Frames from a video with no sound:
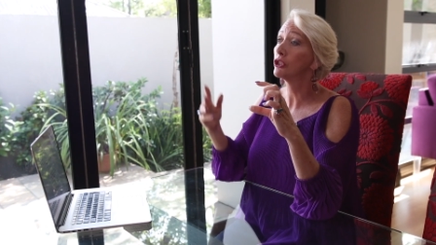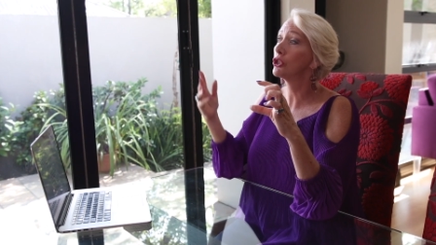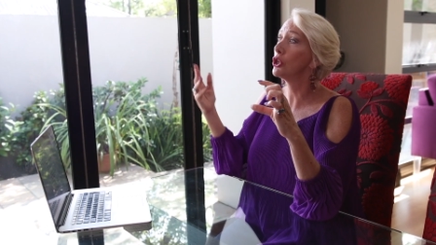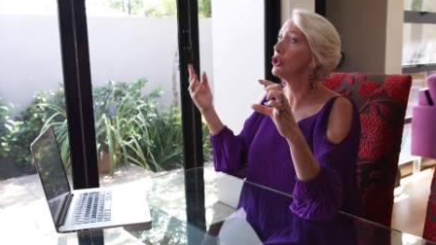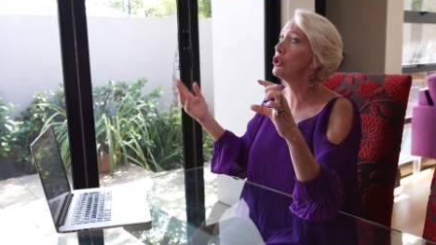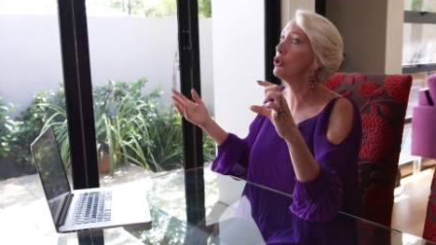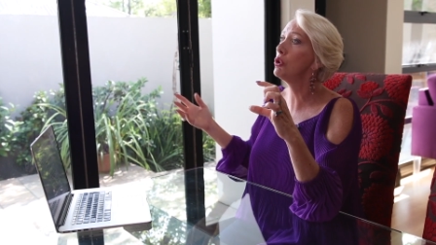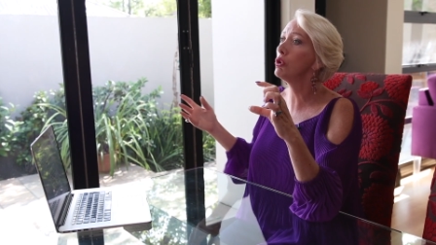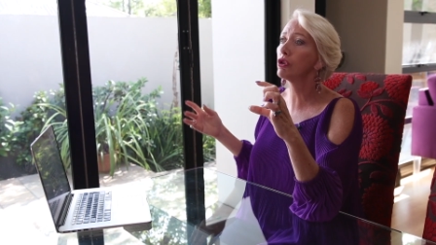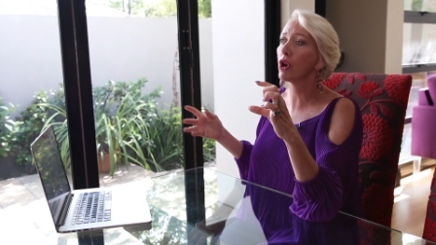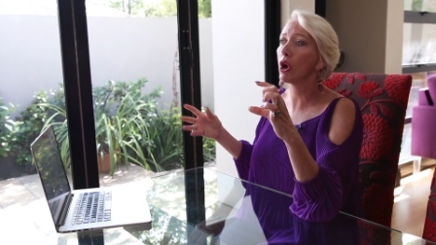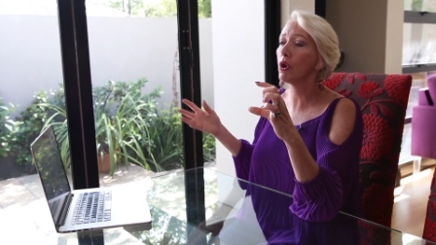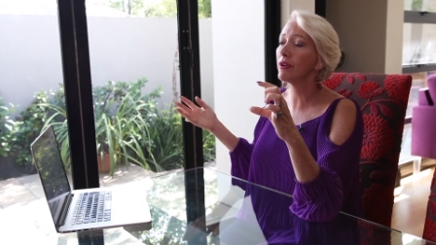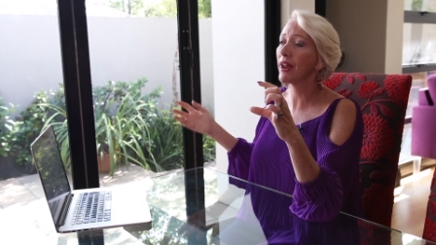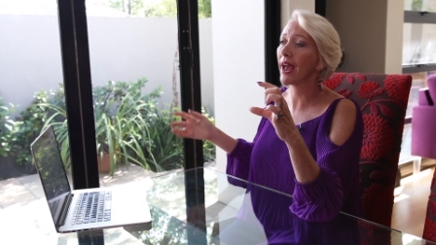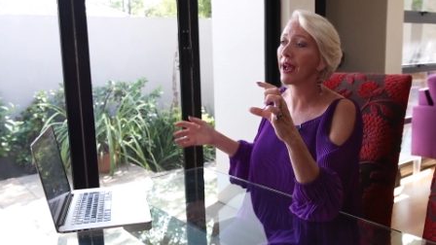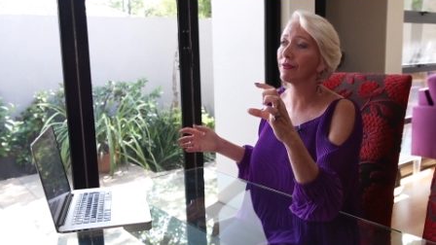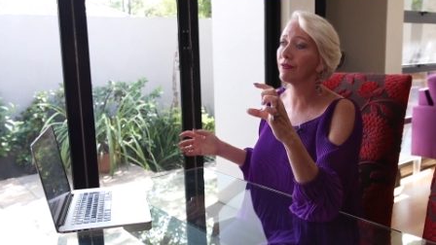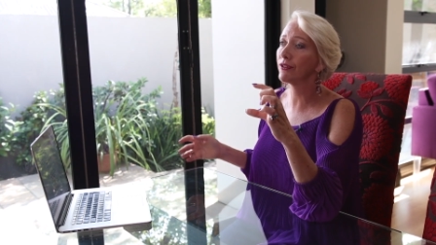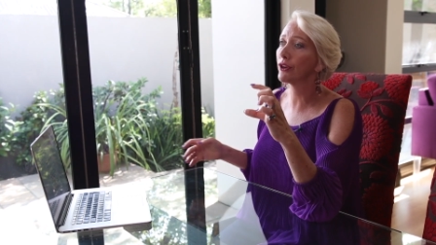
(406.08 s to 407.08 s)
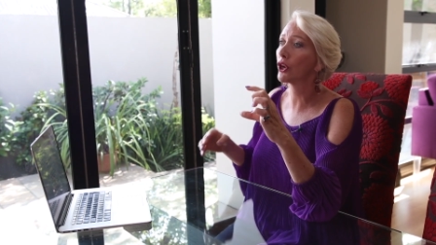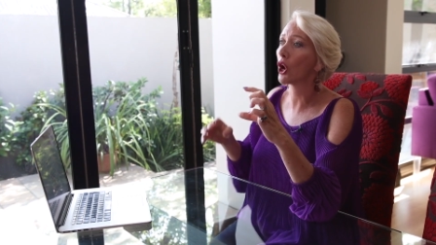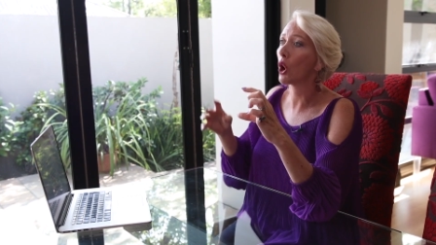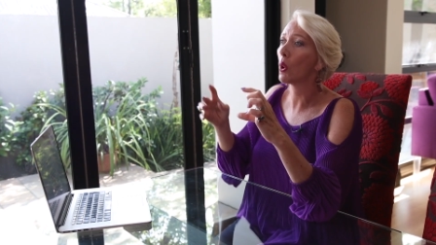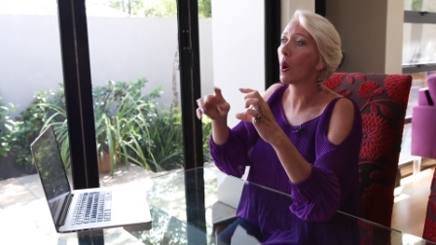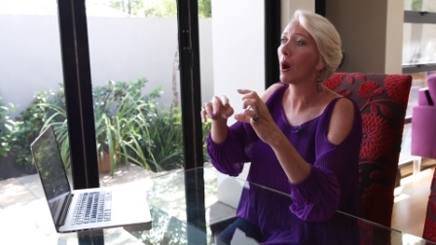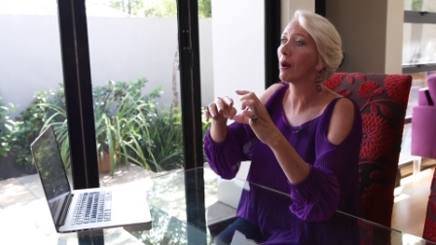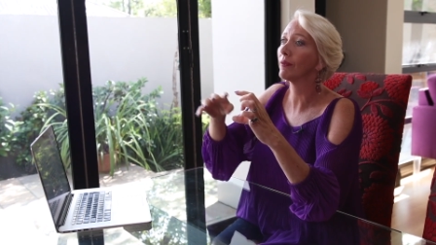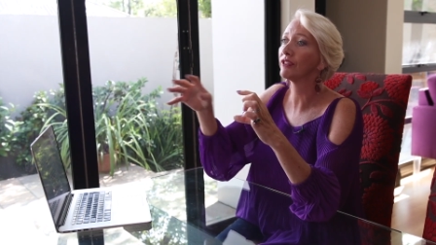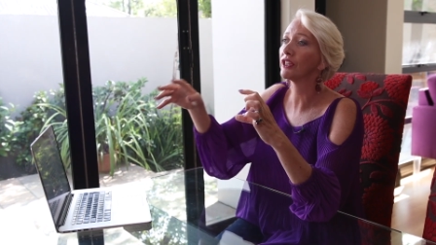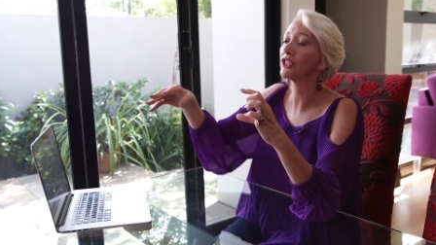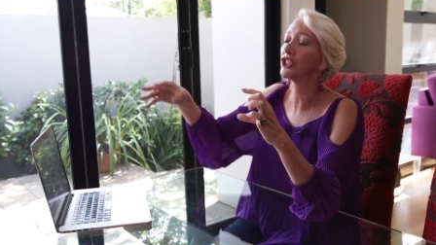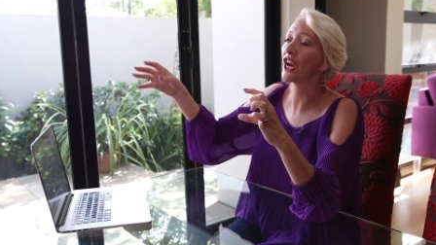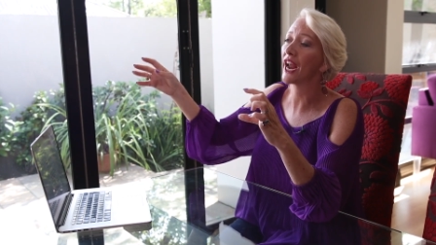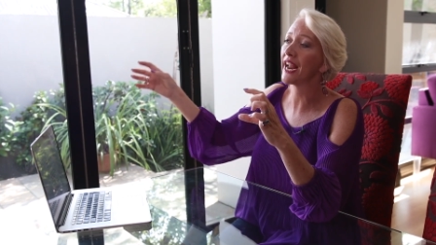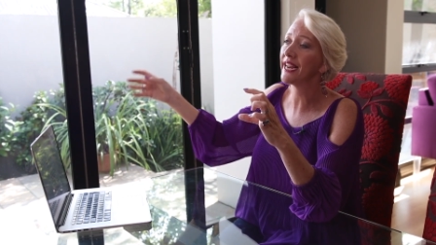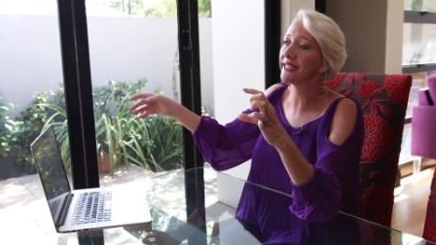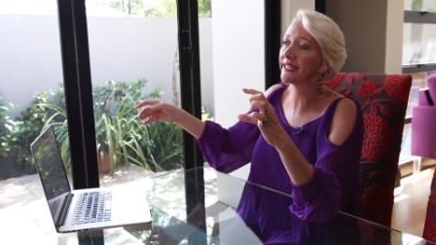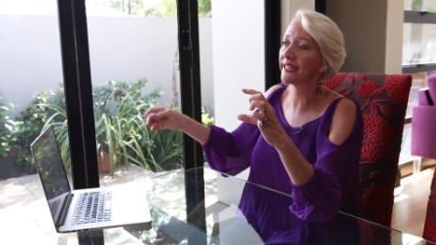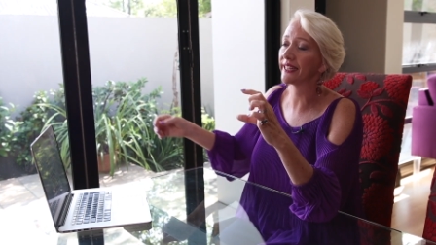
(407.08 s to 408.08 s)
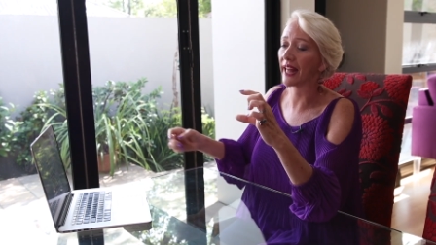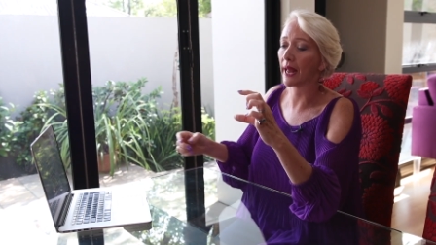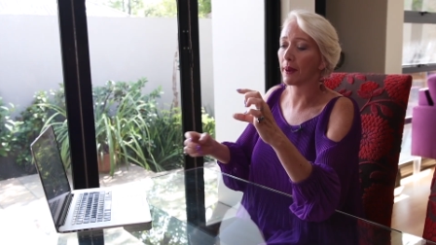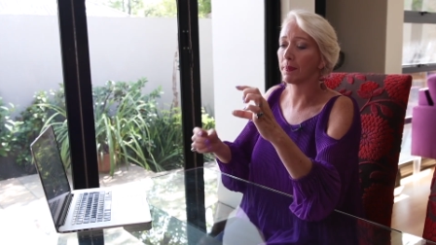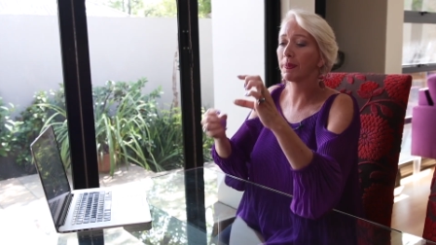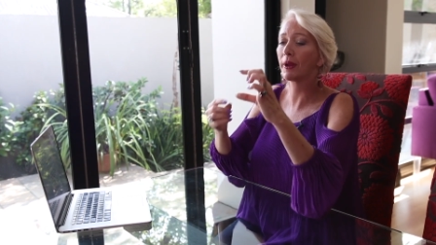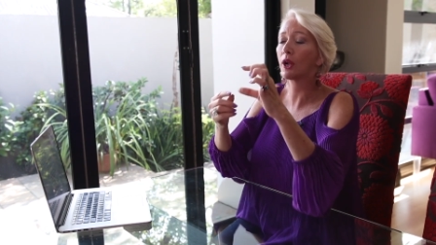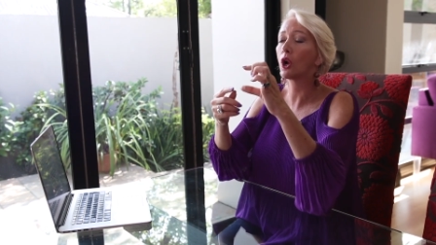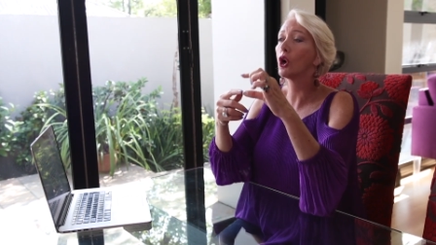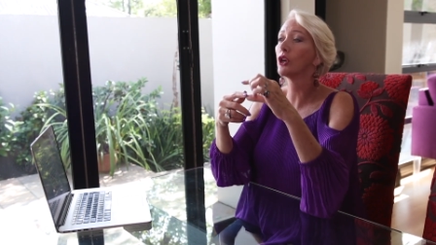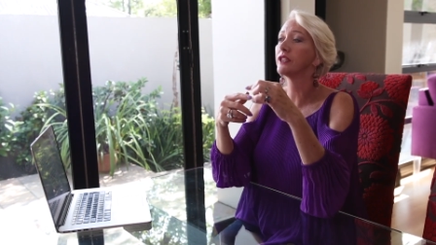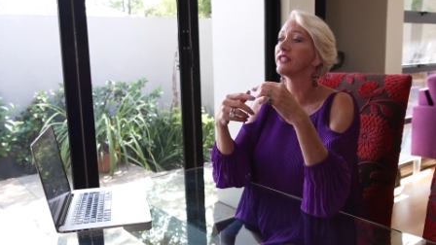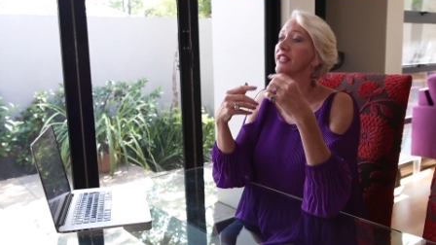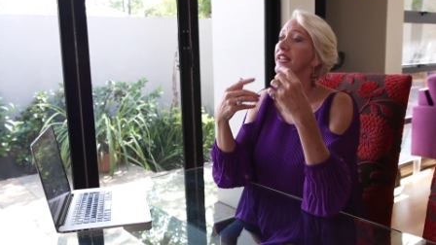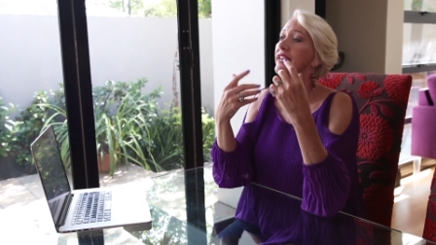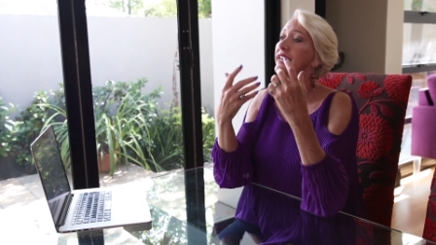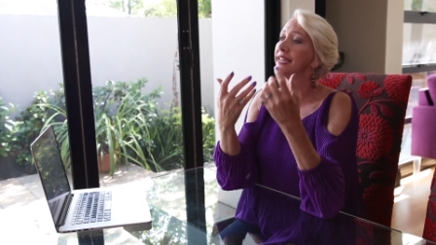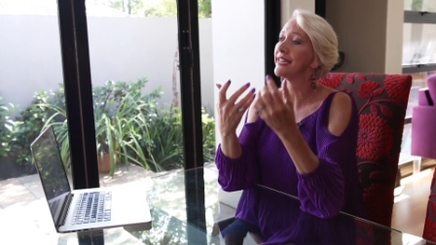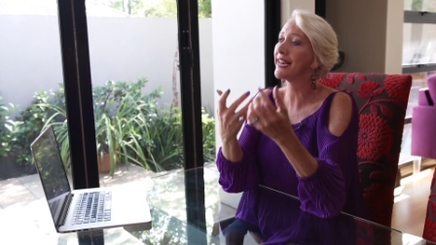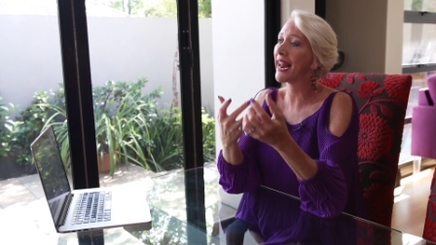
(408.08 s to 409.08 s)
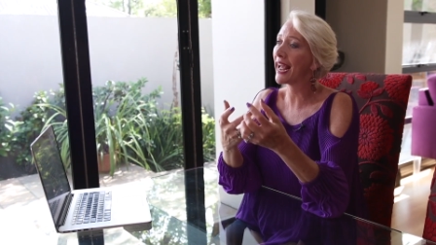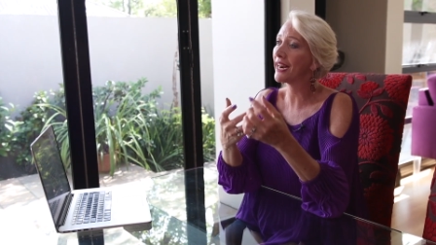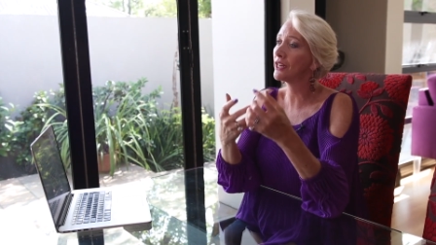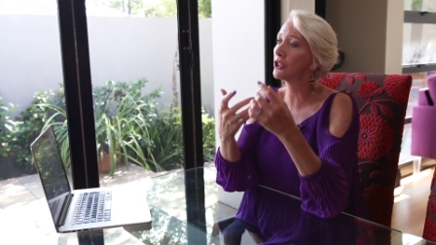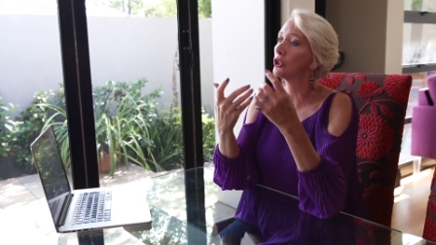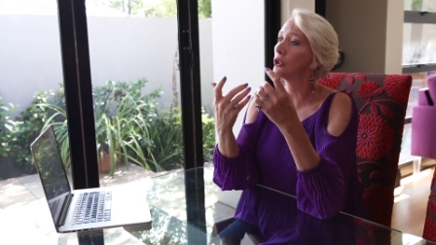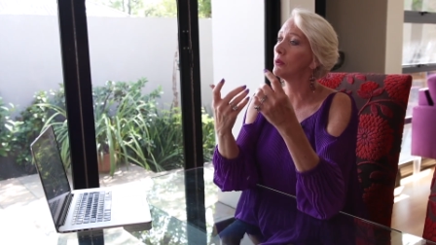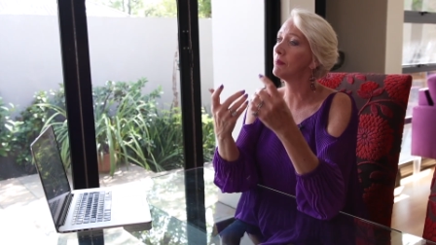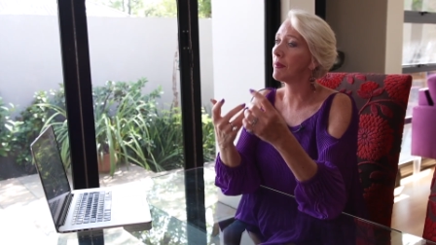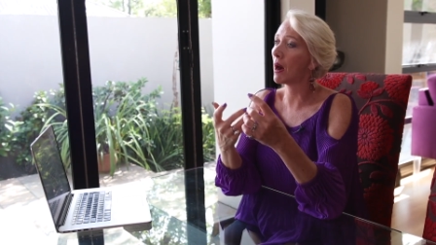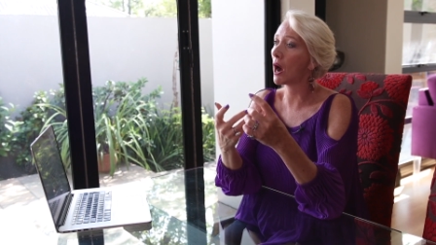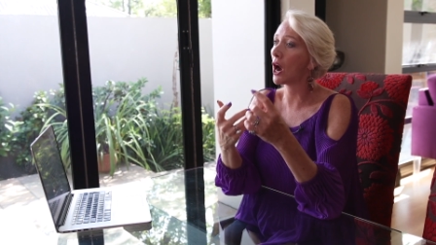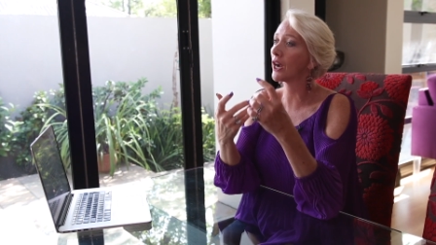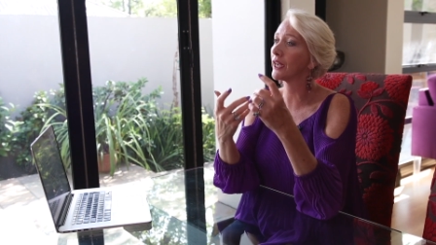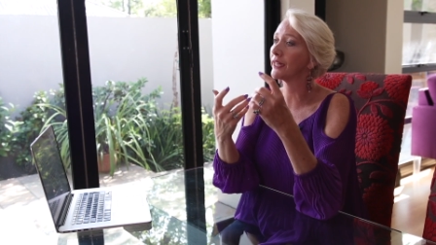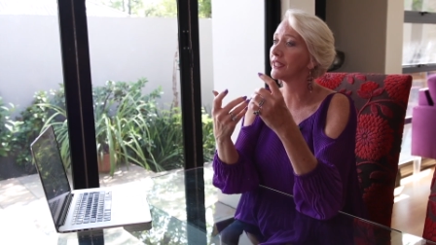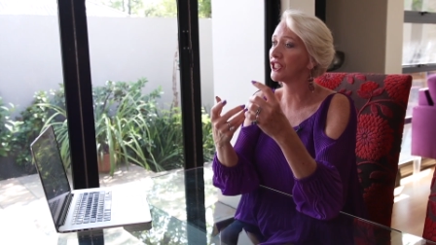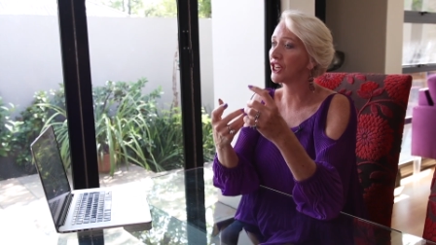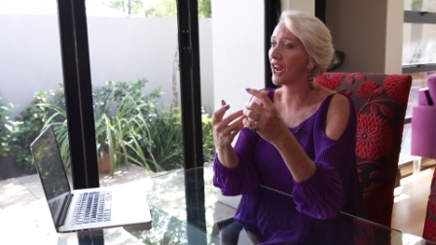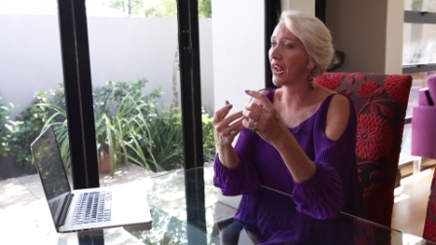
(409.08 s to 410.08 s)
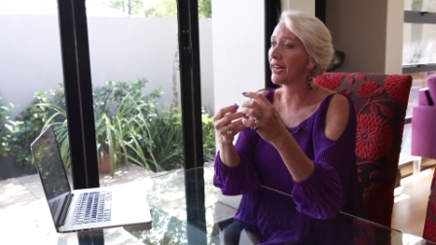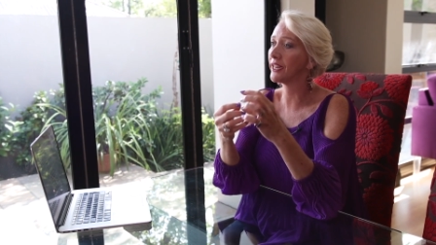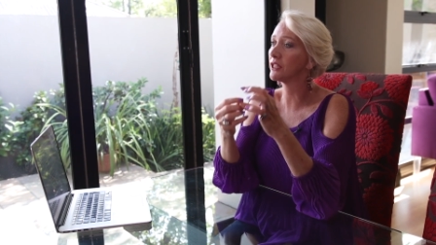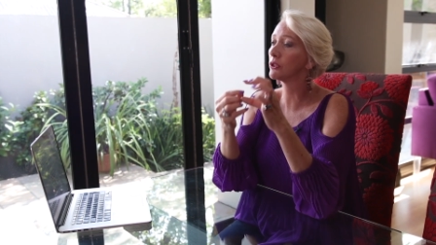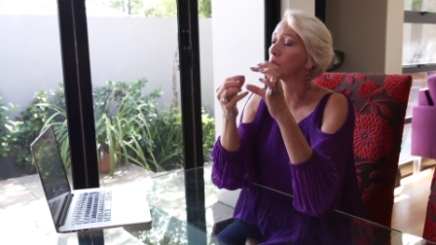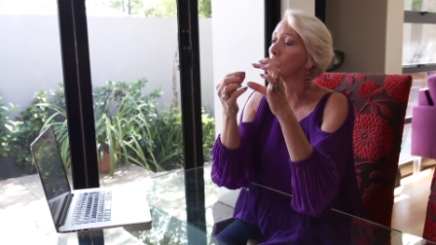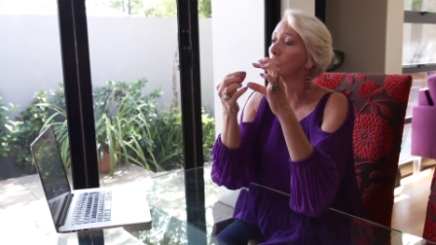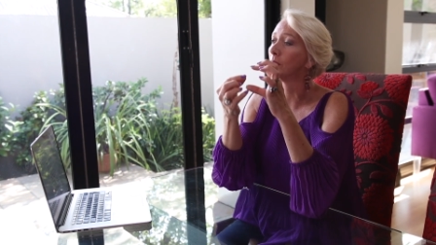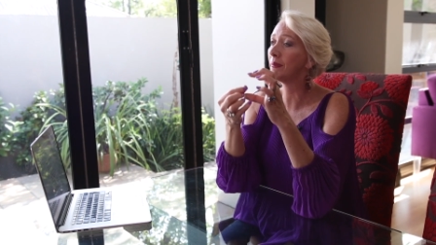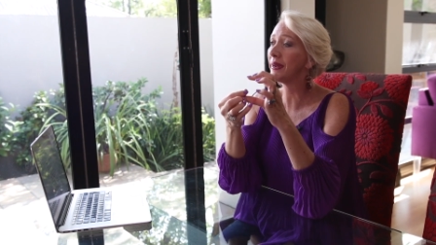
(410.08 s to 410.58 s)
So, you don't have to go after chasing that because the natural market changes will